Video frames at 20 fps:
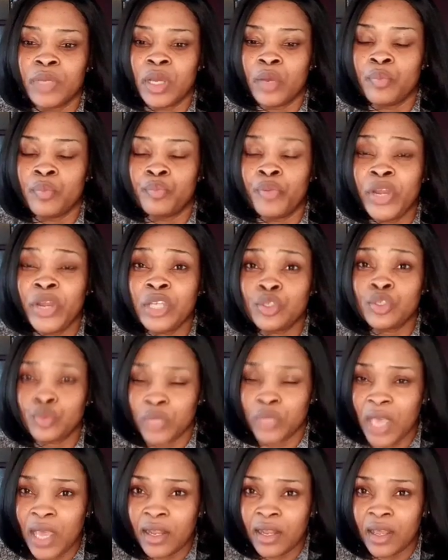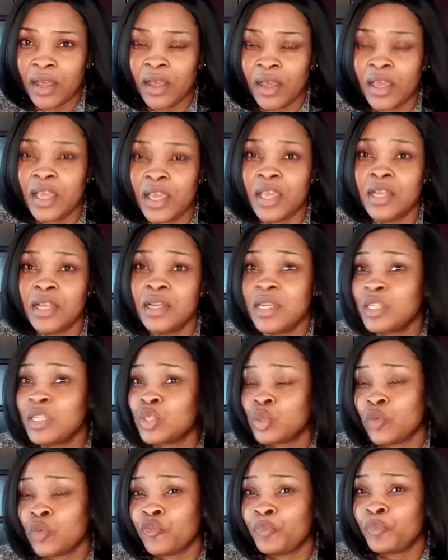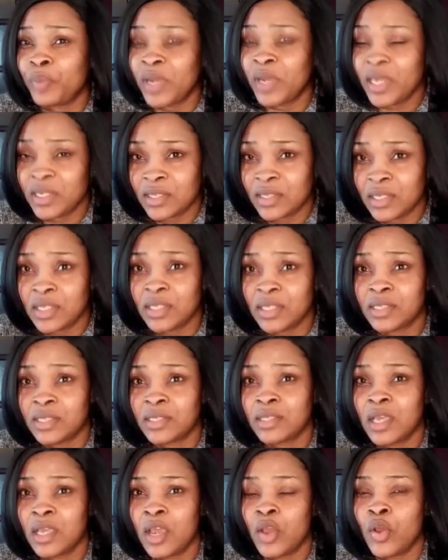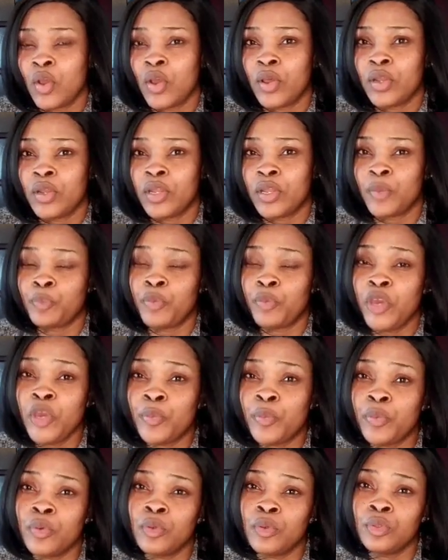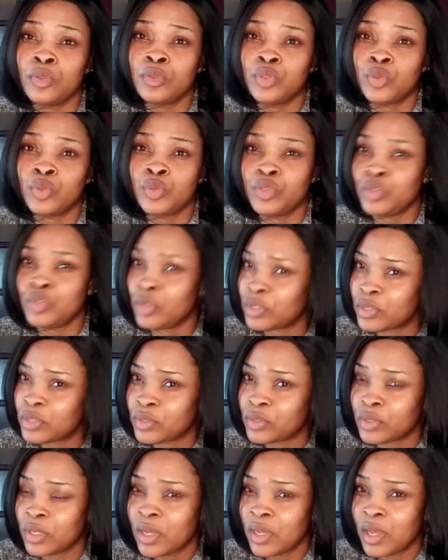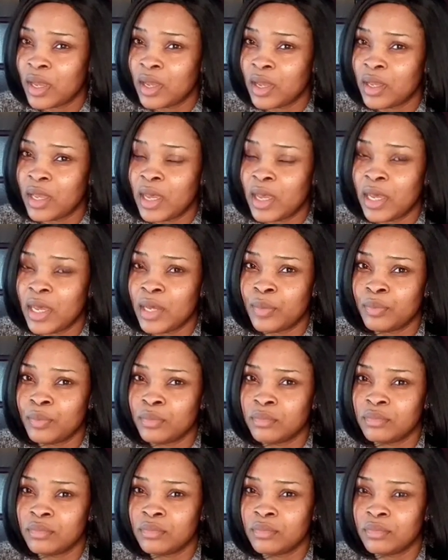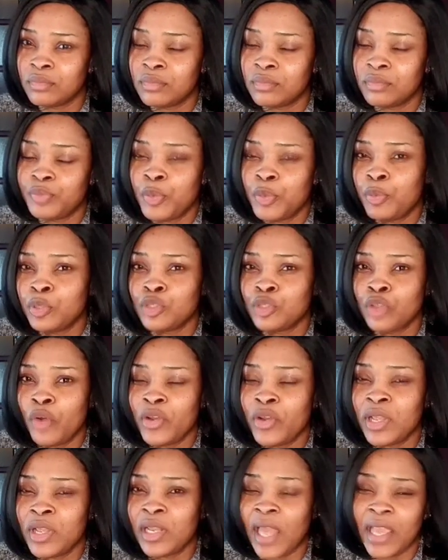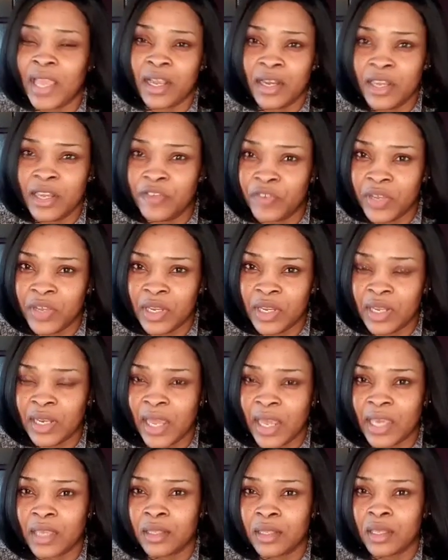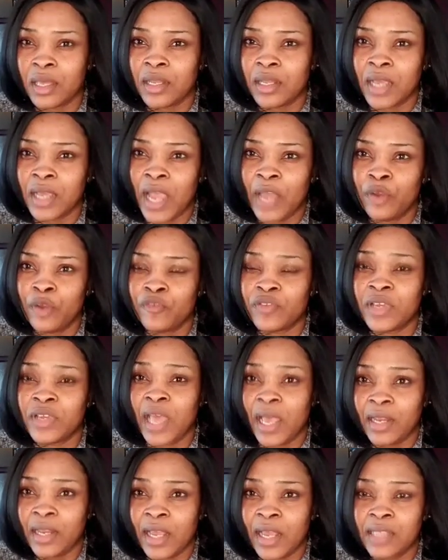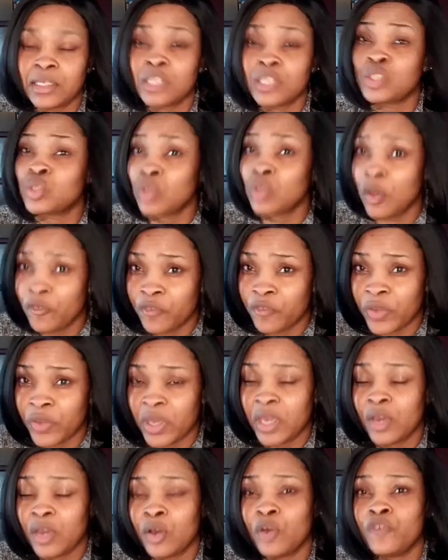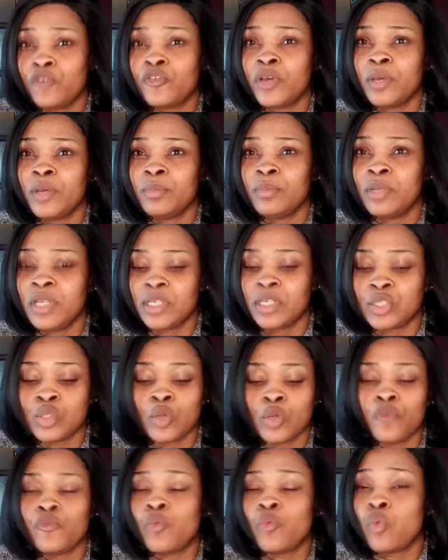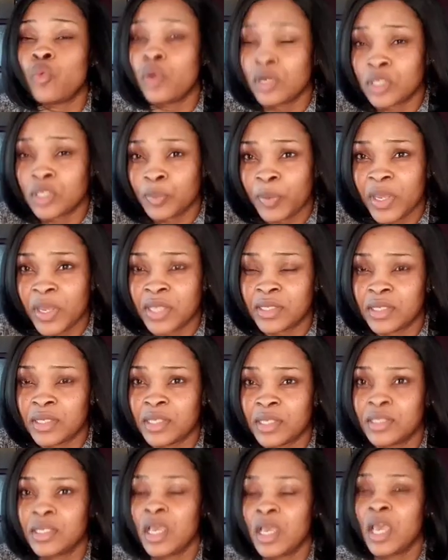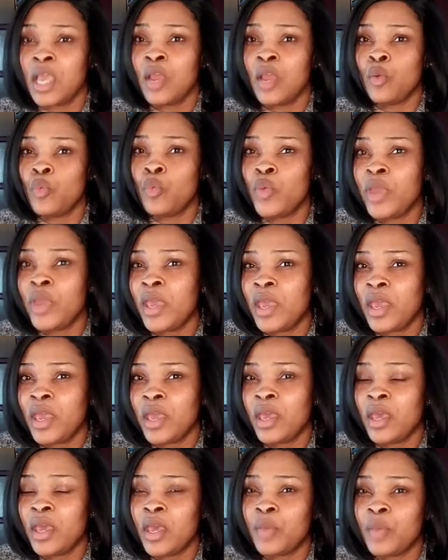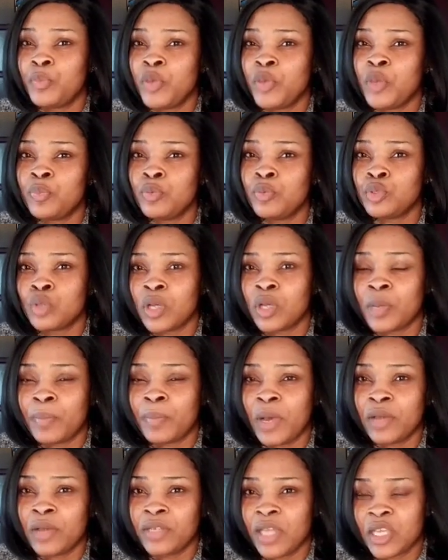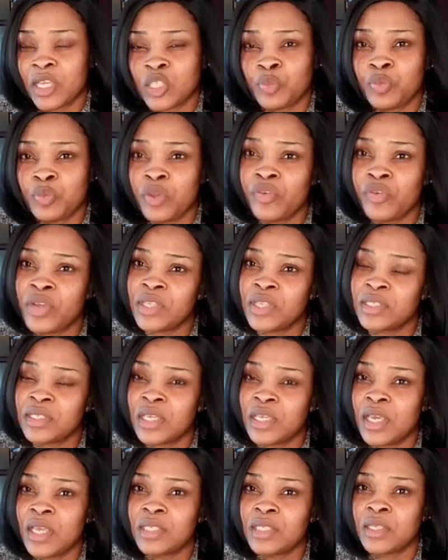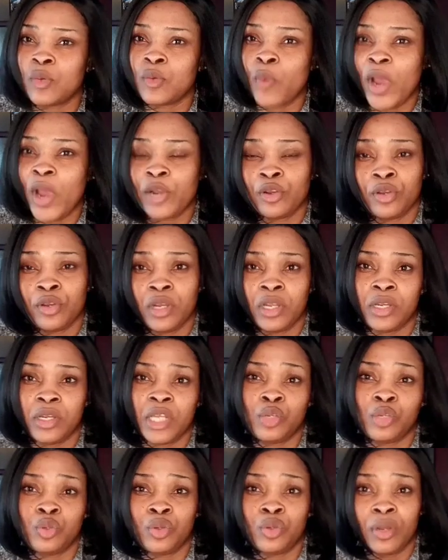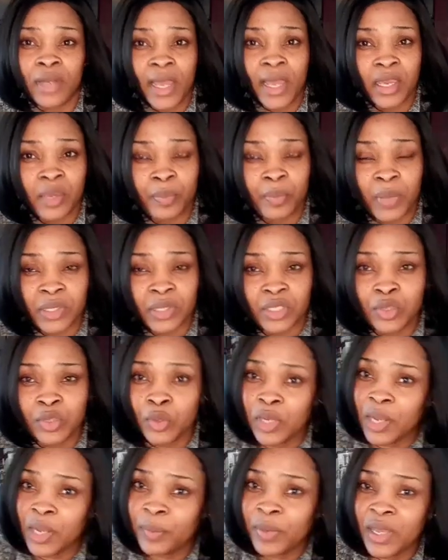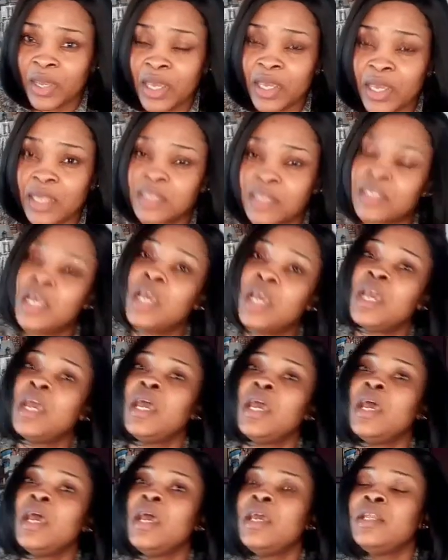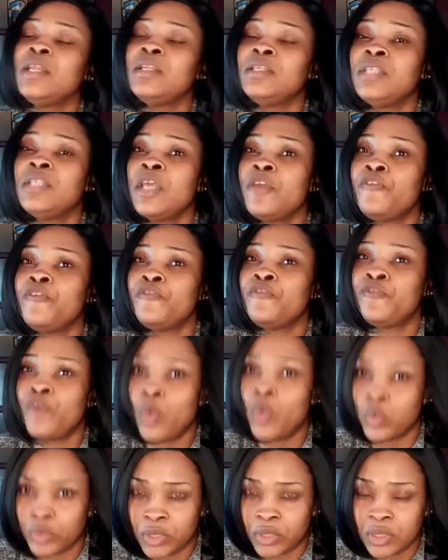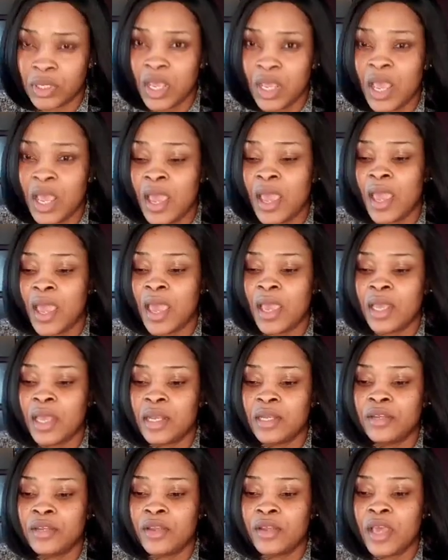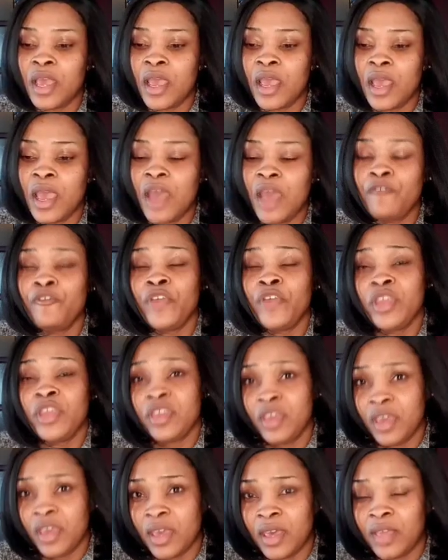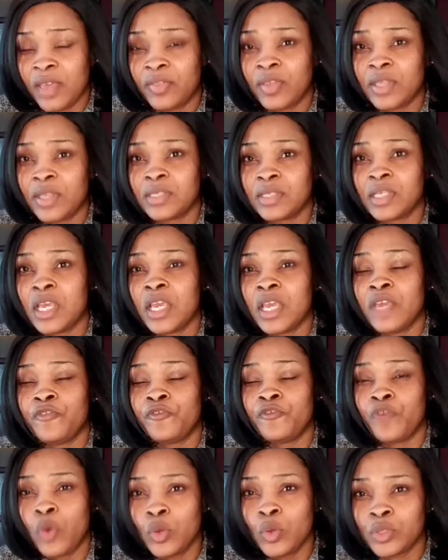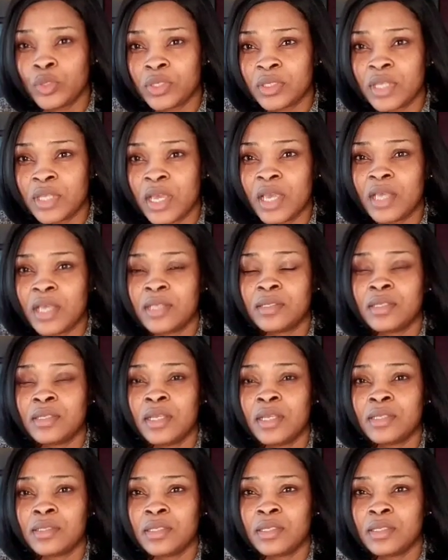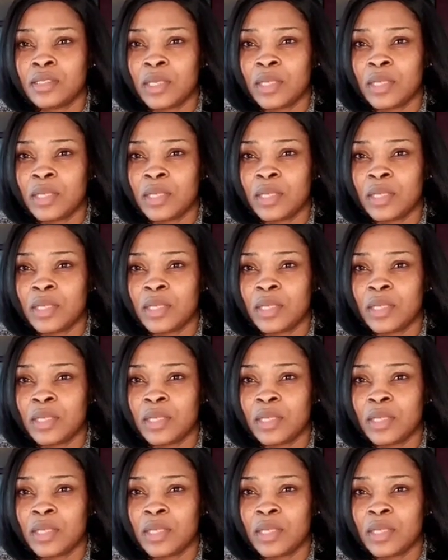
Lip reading: brings together a list of places that people do not really like living in. Like the kind of gather is a survey of list of worst places where people talk about the experiences and why they do not like a particular place, and they vote. And every year there's a vote. There's this